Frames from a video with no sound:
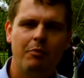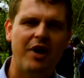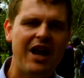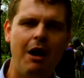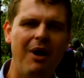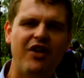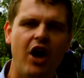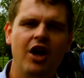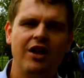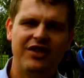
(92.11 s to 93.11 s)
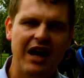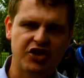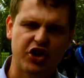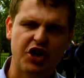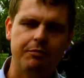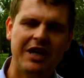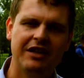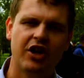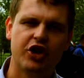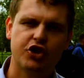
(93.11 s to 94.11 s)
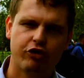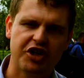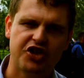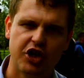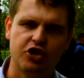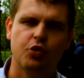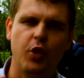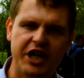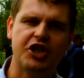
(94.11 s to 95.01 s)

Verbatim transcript: But however, that doesn't mean that as Christians we